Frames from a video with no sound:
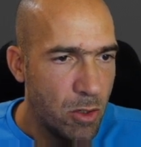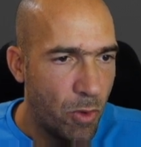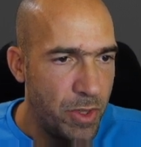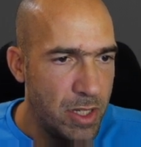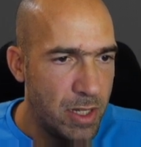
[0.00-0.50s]

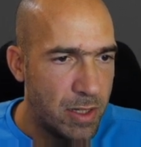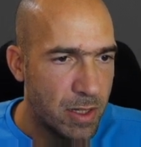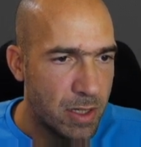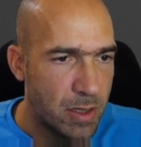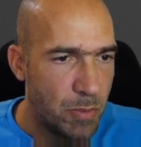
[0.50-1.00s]
So this
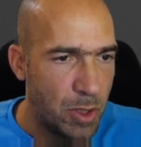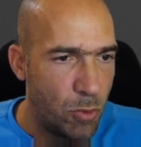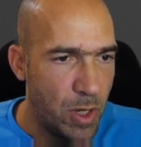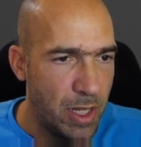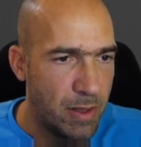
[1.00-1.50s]
distance
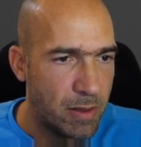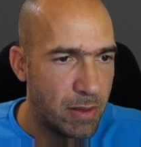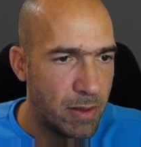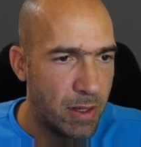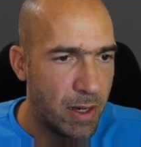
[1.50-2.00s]
between
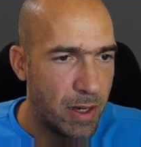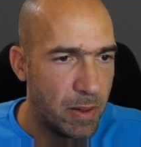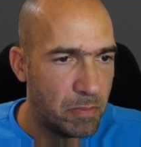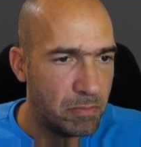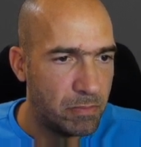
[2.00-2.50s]

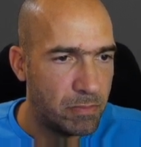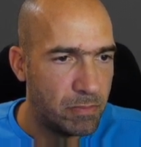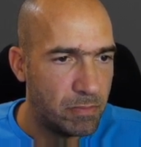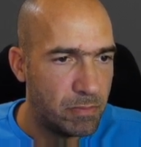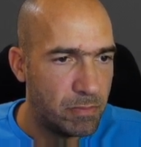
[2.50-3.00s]
the
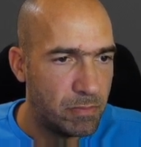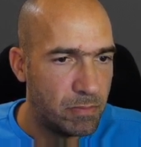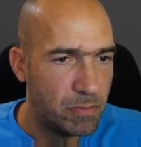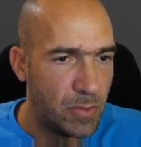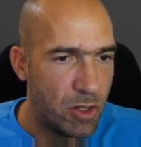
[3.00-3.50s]

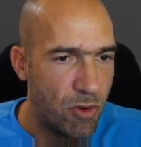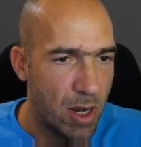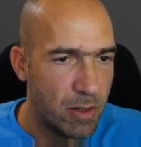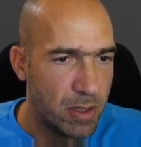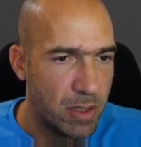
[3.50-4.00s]

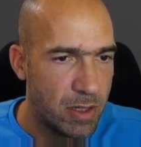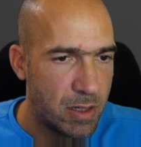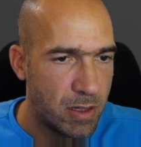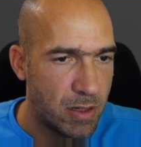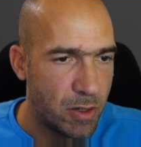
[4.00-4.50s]

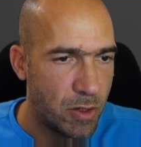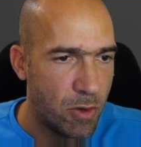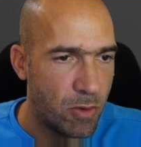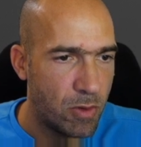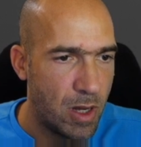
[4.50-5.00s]
dragon's
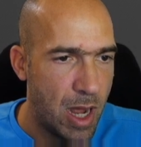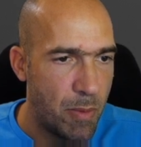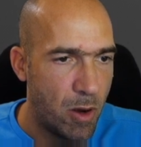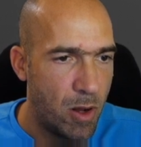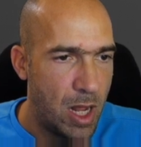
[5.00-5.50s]

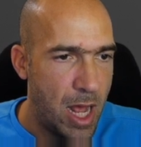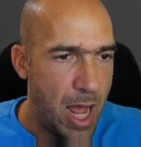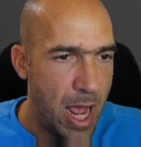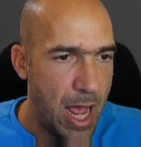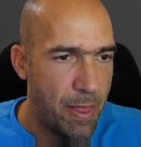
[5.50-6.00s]
eyebrow
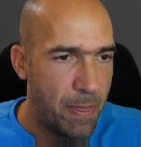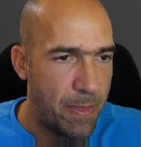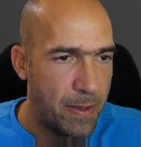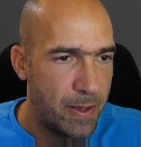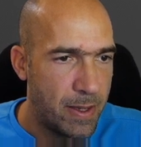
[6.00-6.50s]
and
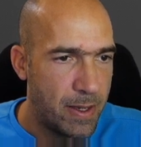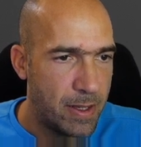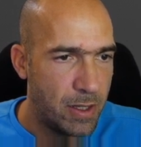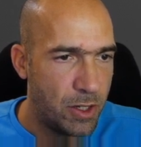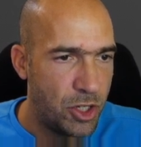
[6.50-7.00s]

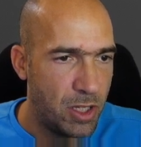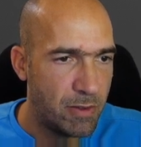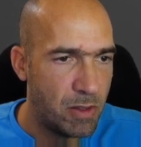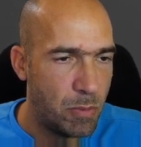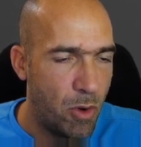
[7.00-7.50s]
the chin
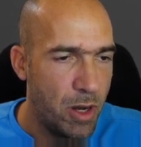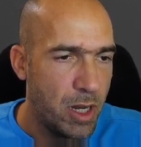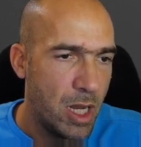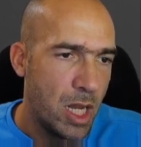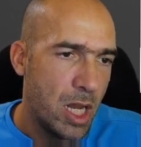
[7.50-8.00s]
of the
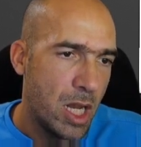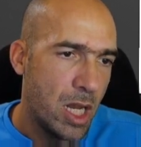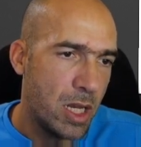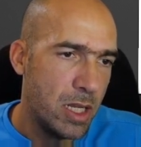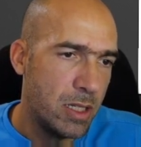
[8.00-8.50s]
boy,
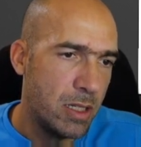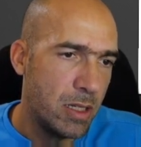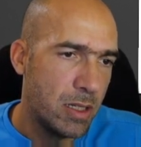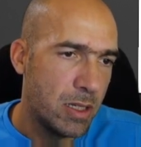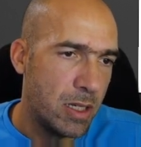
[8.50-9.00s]
this
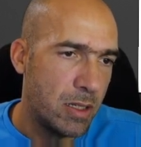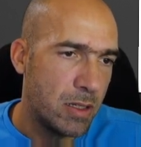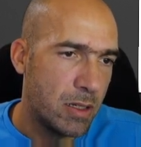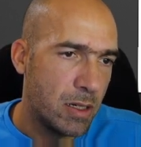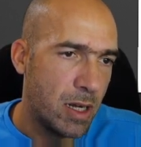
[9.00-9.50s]
distance
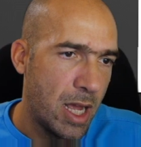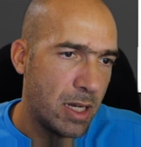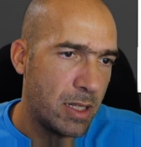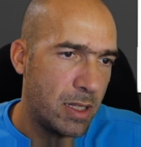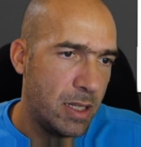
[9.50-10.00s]
is
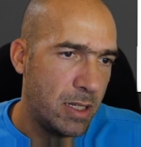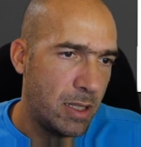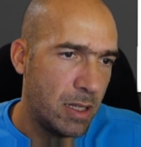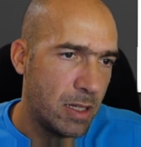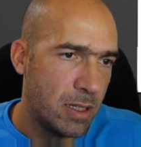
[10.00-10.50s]
kind of the
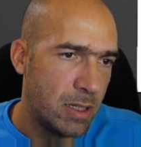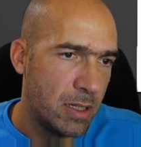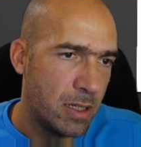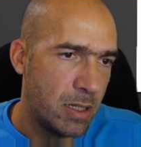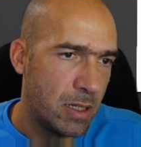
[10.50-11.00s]

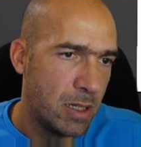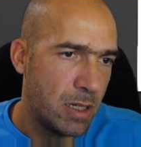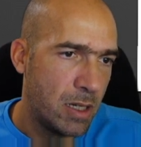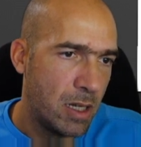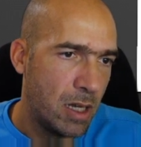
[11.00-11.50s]
distance
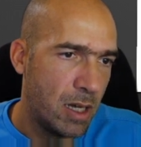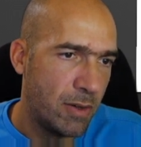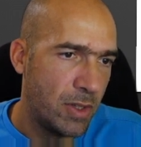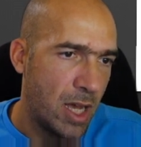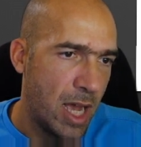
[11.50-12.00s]

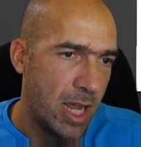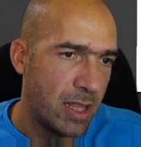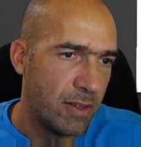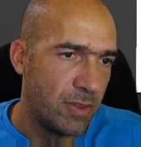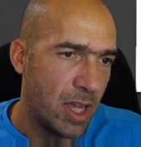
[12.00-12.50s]
of the
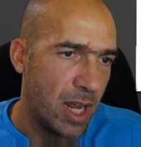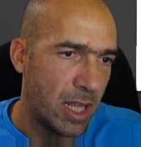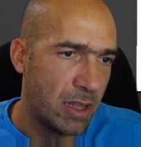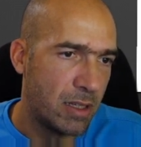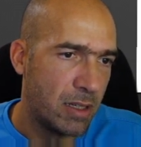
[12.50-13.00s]
height of the
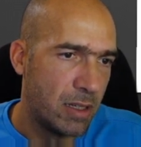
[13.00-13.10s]
head.